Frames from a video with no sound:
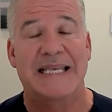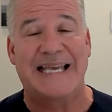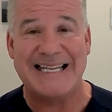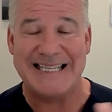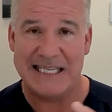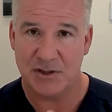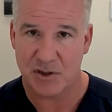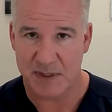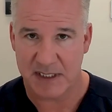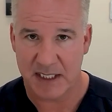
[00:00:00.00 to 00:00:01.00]
getting the
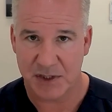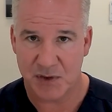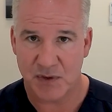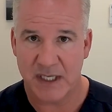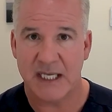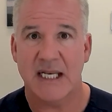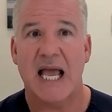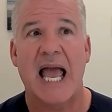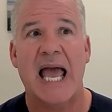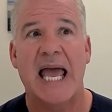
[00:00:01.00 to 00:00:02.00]
instrumentation right
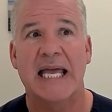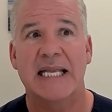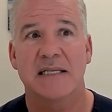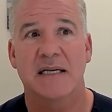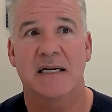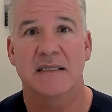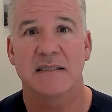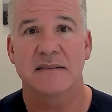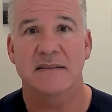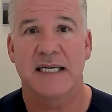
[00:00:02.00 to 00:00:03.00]
and
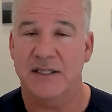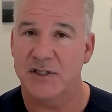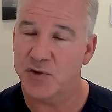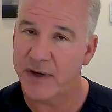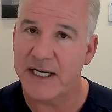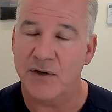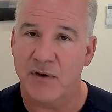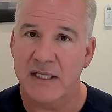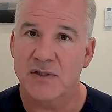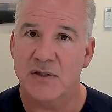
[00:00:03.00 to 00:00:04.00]
getting the training
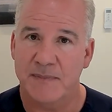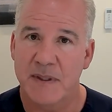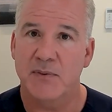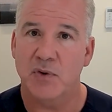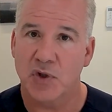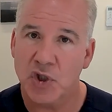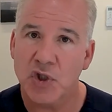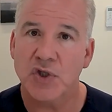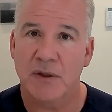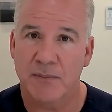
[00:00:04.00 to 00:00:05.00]
right so that people
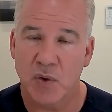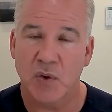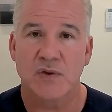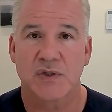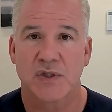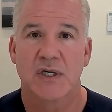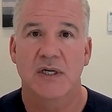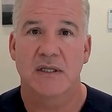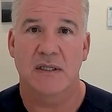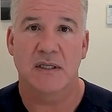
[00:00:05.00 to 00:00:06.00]
could approach
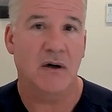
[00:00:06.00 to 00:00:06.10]
the